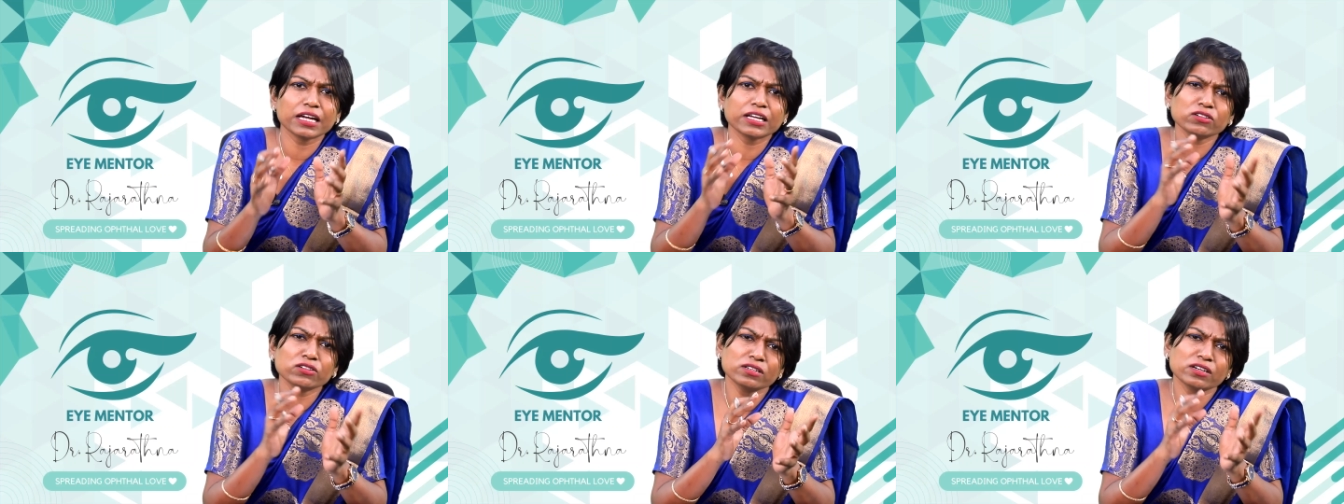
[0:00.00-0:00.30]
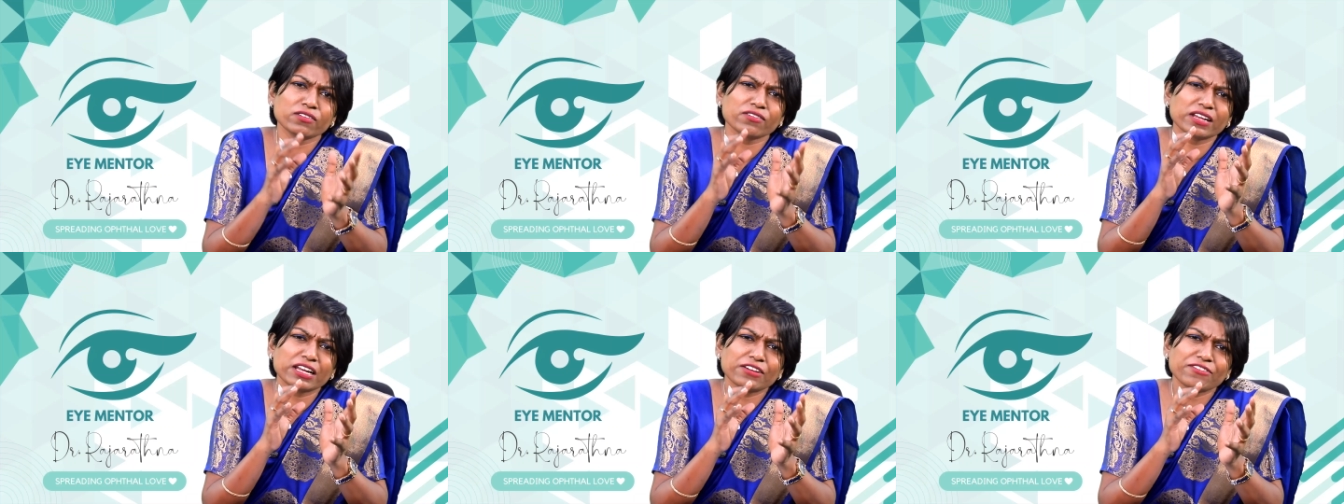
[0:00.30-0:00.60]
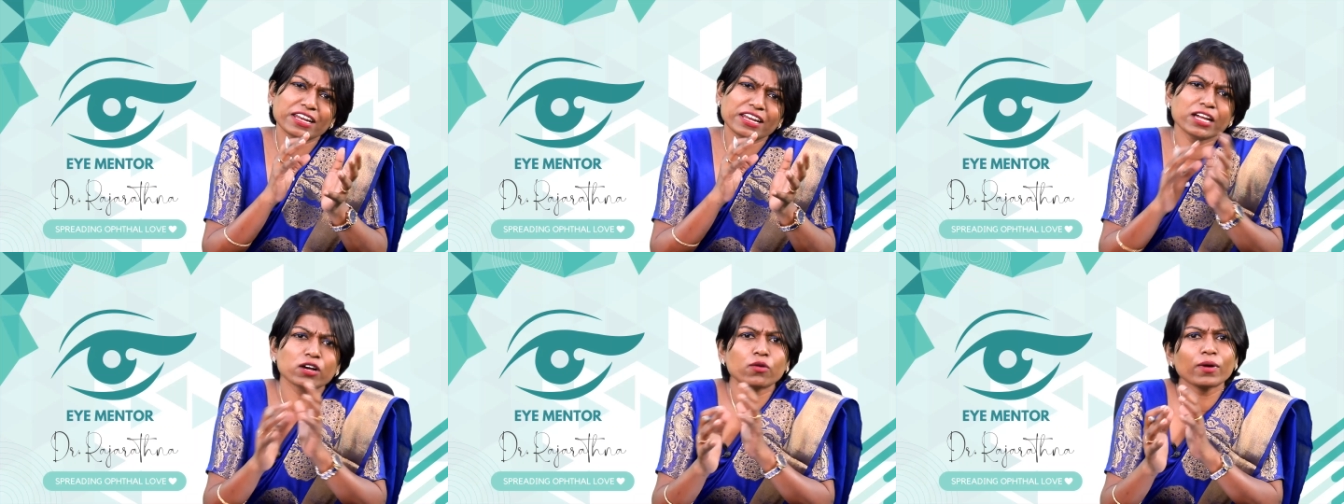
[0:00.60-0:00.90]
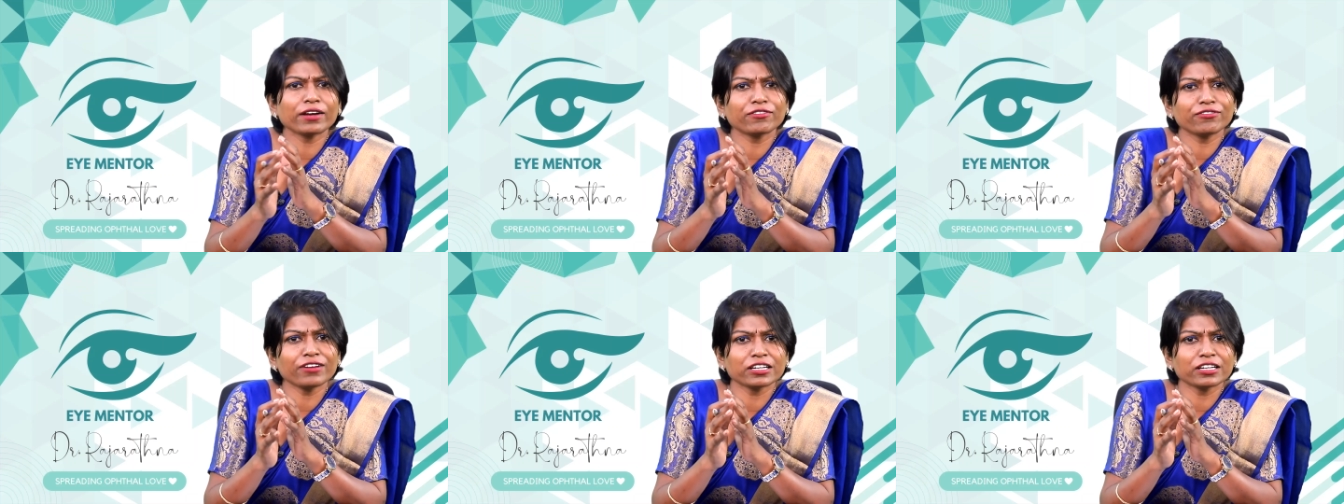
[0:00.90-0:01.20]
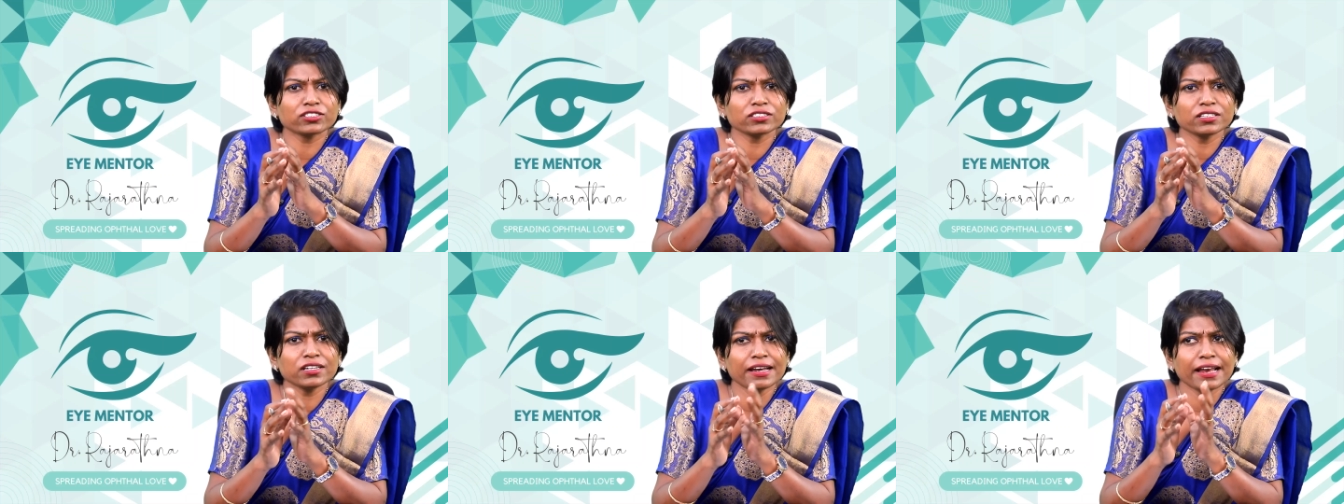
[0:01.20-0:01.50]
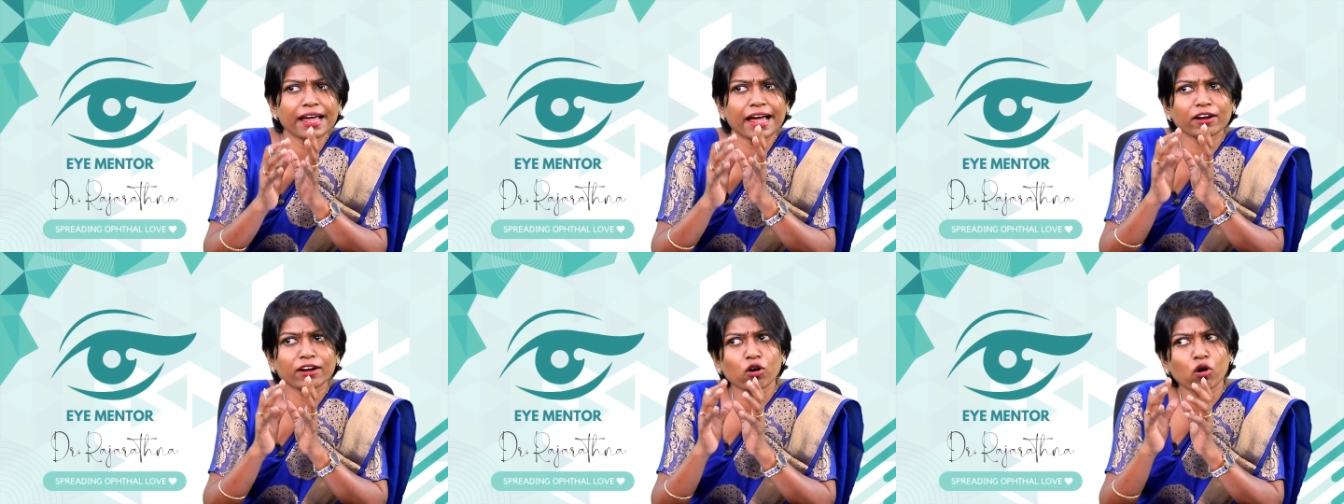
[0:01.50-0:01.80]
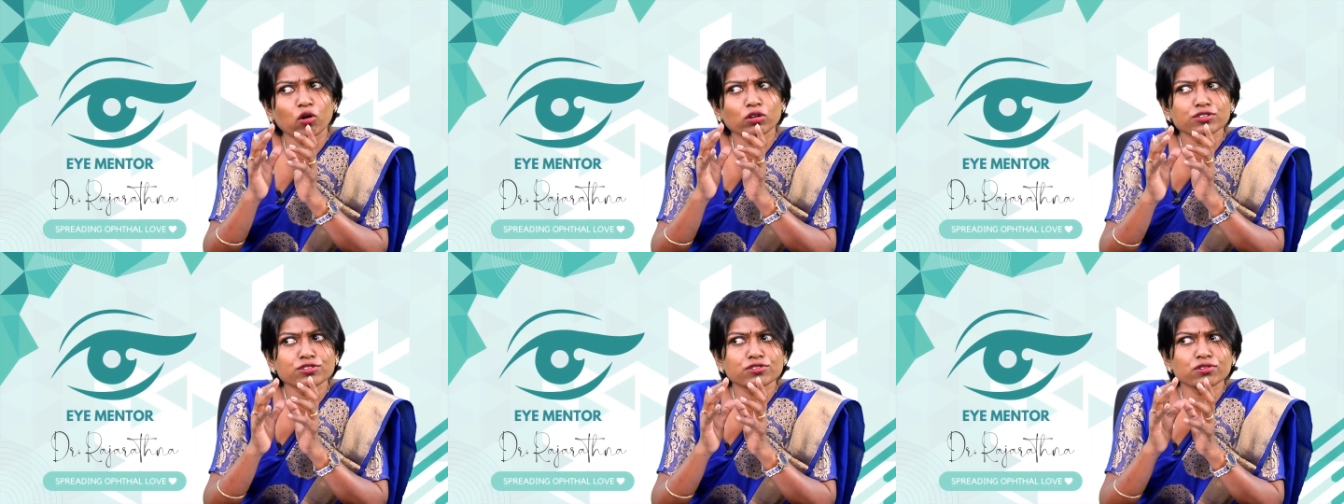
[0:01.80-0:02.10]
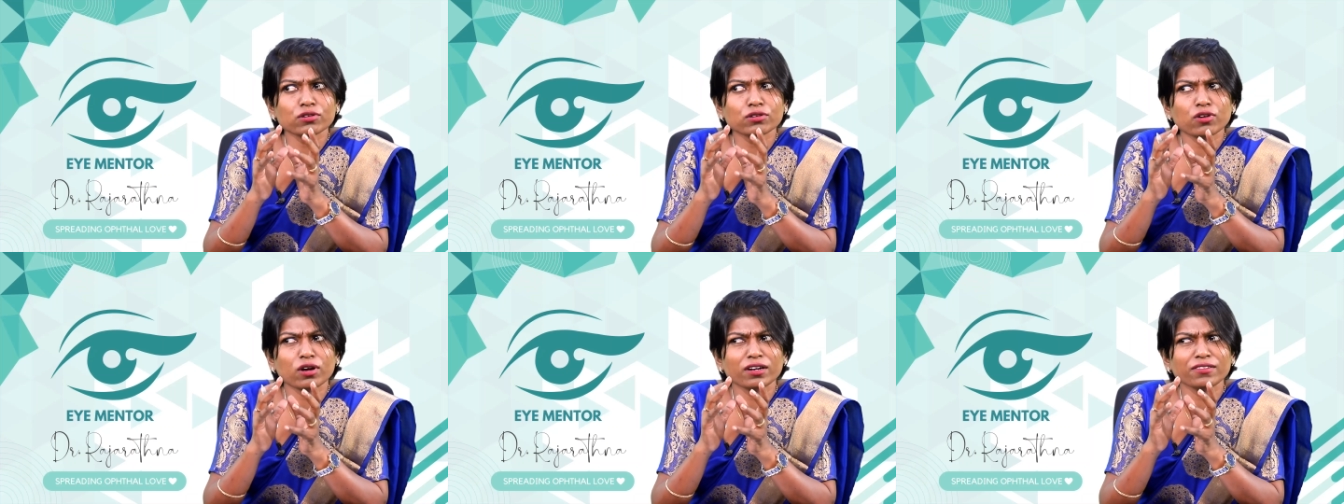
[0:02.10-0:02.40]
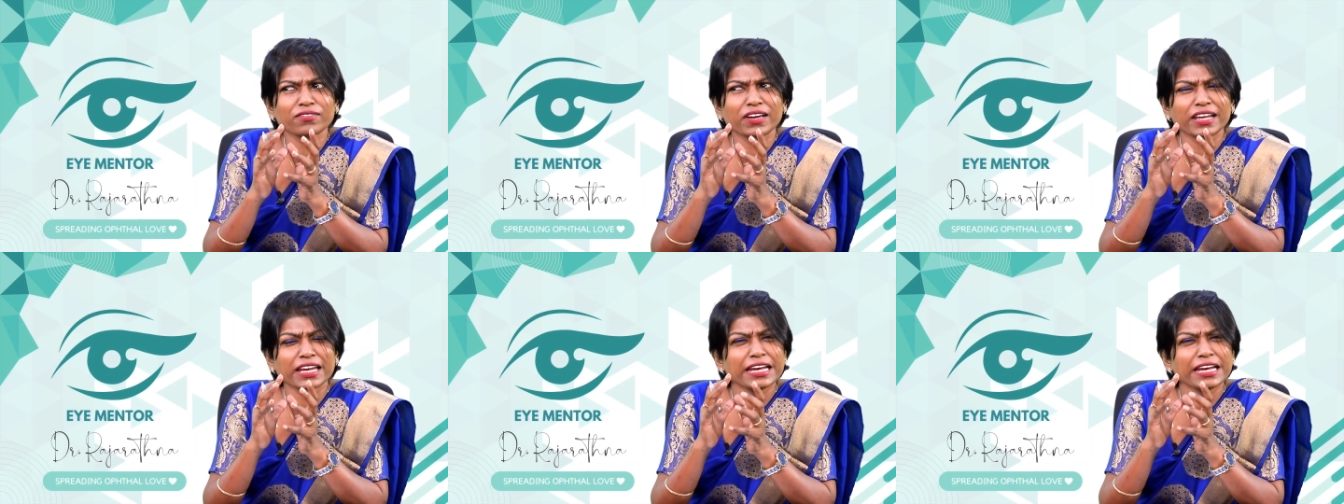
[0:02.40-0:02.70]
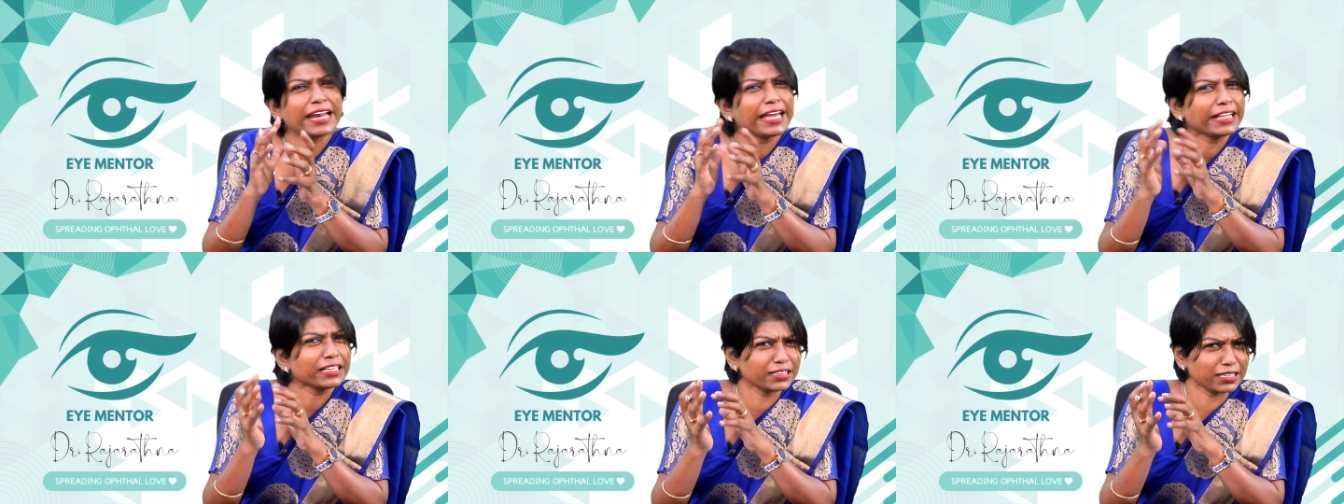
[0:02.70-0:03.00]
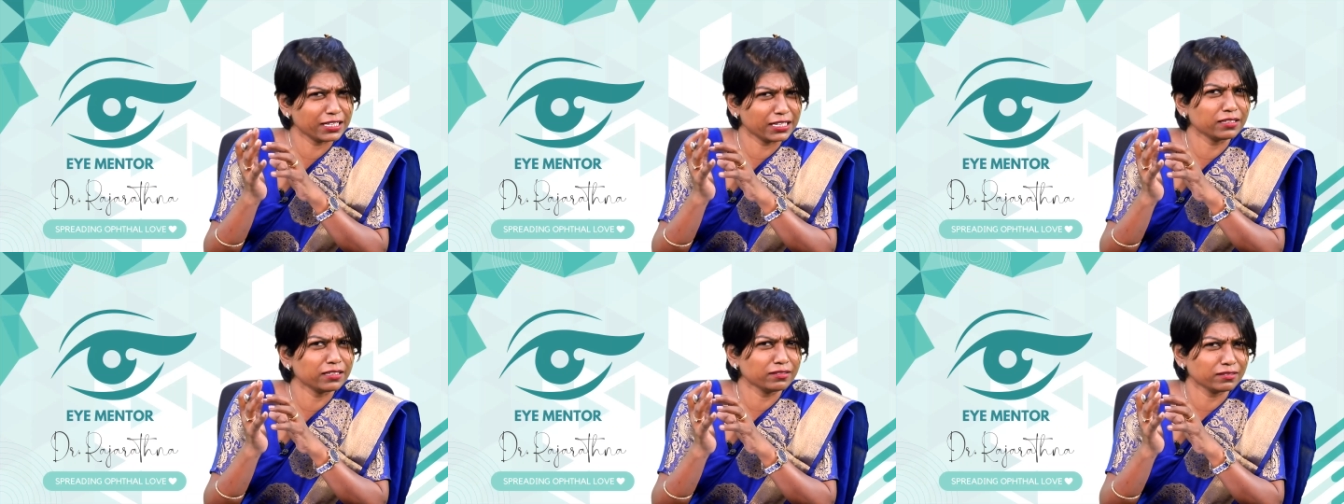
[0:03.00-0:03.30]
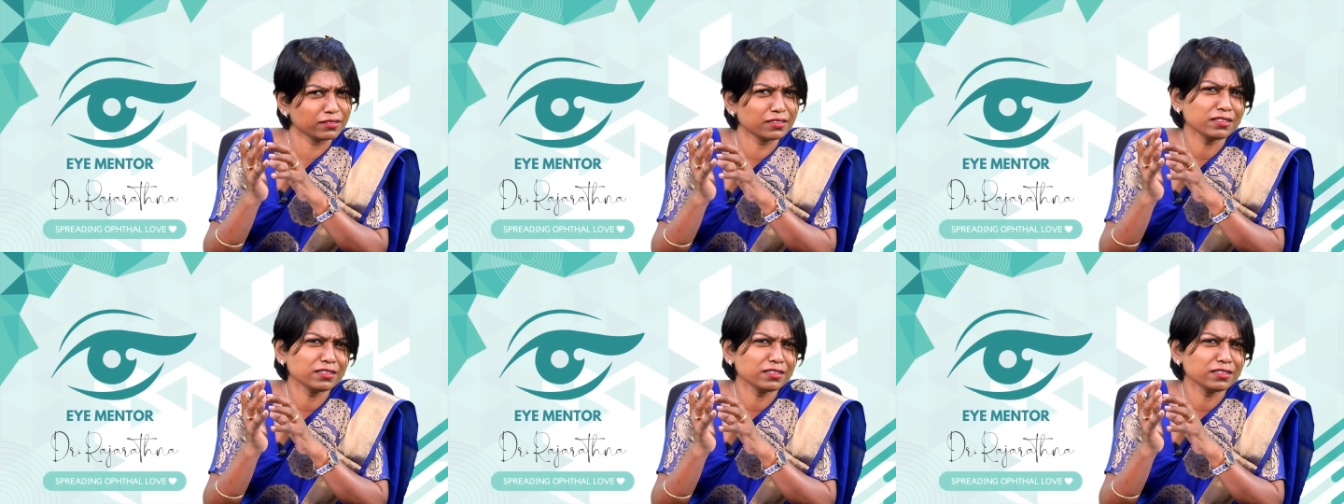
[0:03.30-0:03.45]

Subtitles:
you know, in a very quick fashion and also not very lengthy.